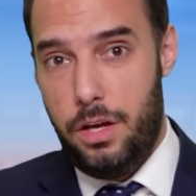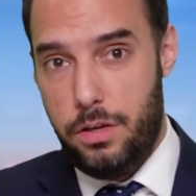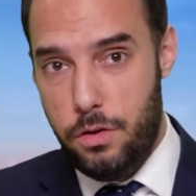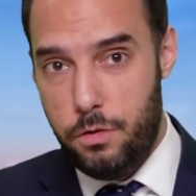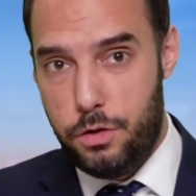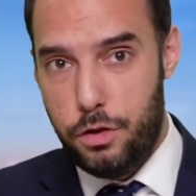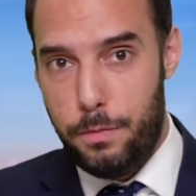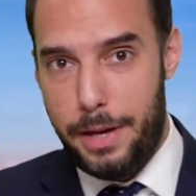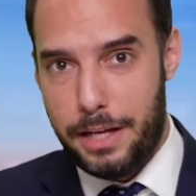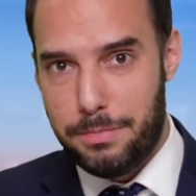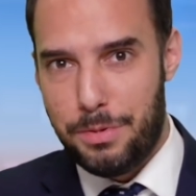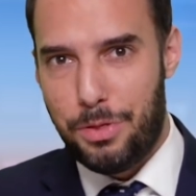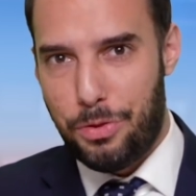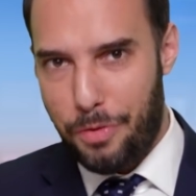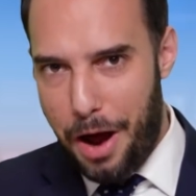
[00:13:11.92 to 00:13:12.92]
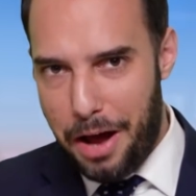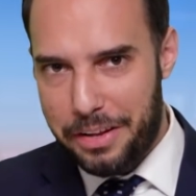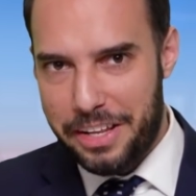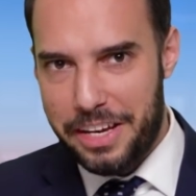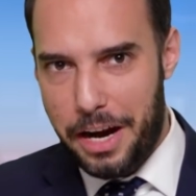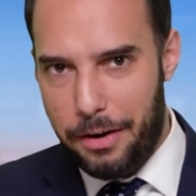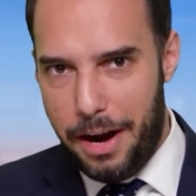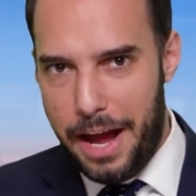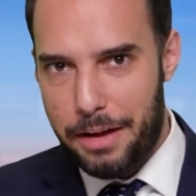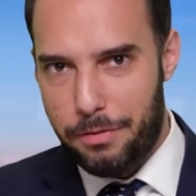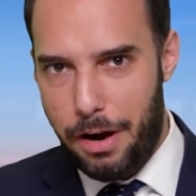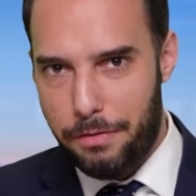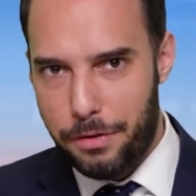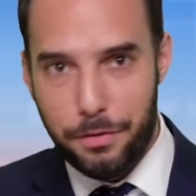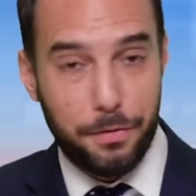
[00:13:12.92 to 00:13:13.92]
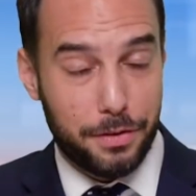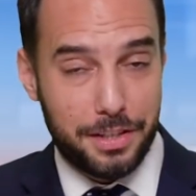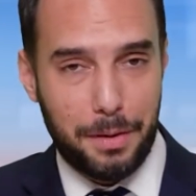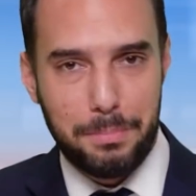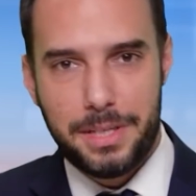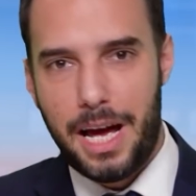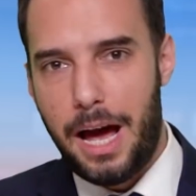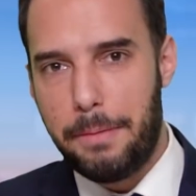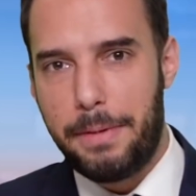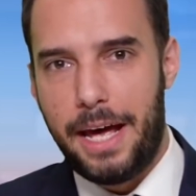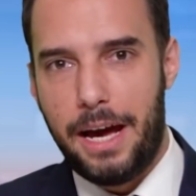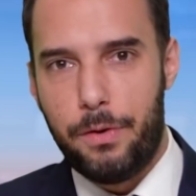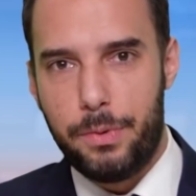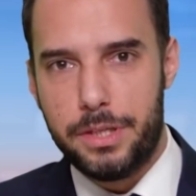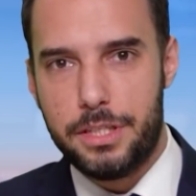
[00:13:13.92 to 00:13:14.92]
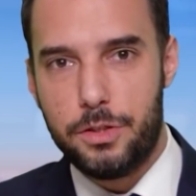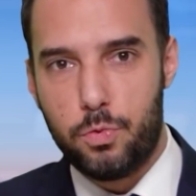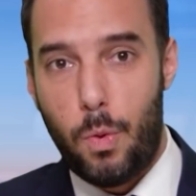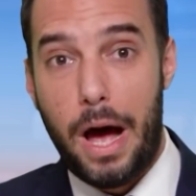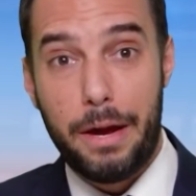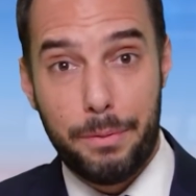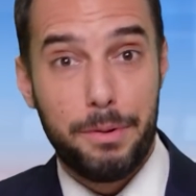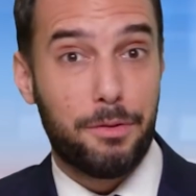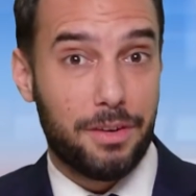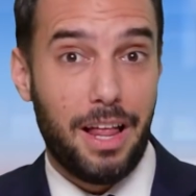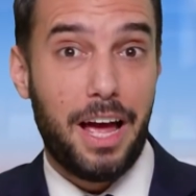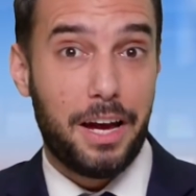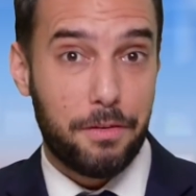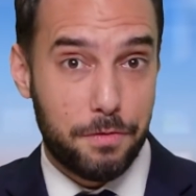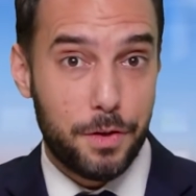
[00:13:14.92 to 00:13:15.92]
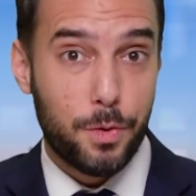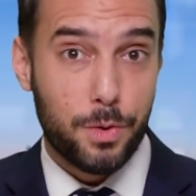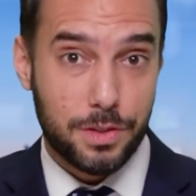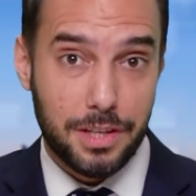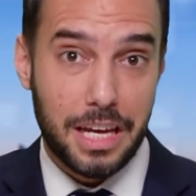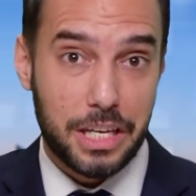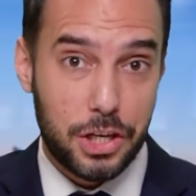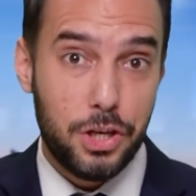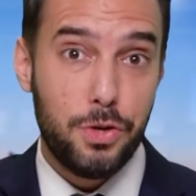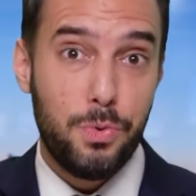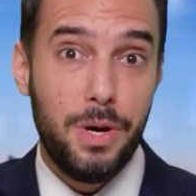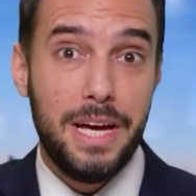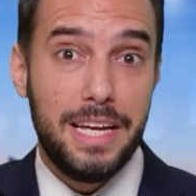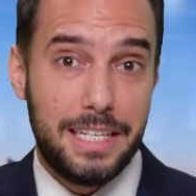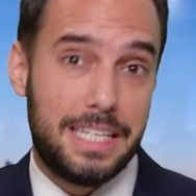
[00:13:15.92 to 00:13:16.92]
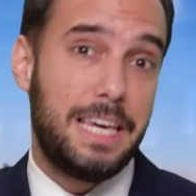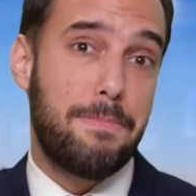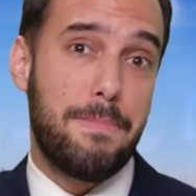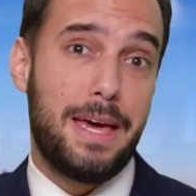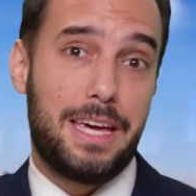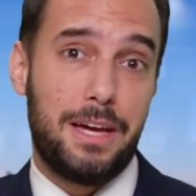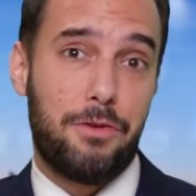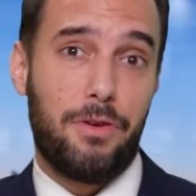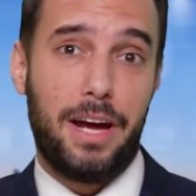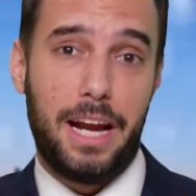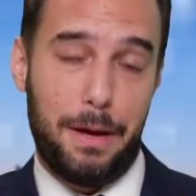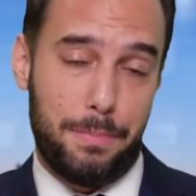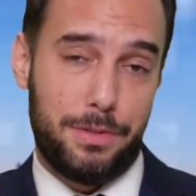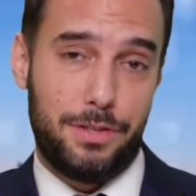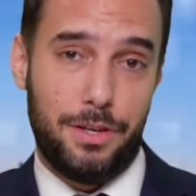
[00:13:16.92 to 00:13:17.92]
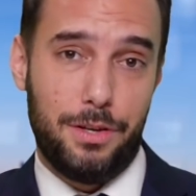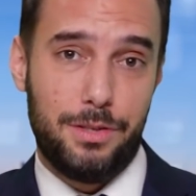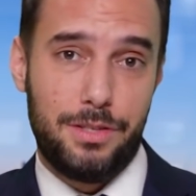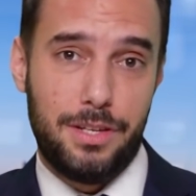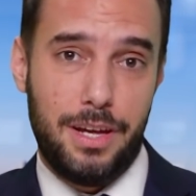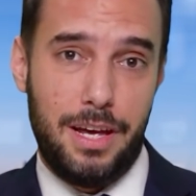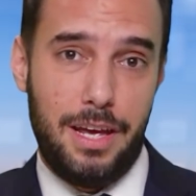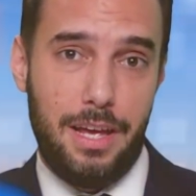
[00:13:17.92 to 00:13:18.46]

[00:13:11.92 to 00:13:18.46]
YouTube has been throttling our ad revenue for some time now, which is why we rely on viewers like you to keep making great episodes.